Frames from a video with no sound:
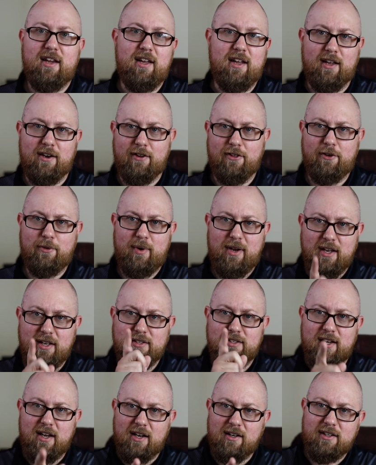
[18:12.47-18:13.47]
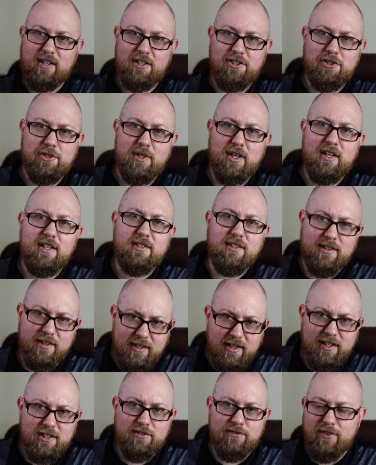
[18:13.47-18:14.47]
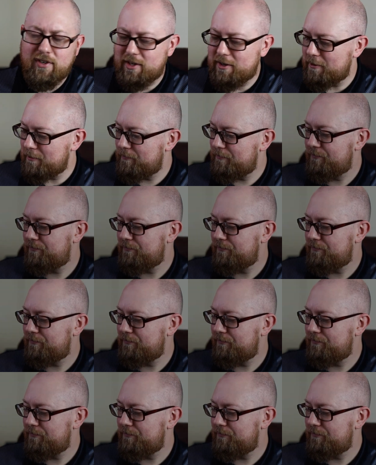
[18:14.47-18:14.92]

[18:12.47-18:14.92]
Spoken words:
And otherwise, I'll catch you guys in the next video.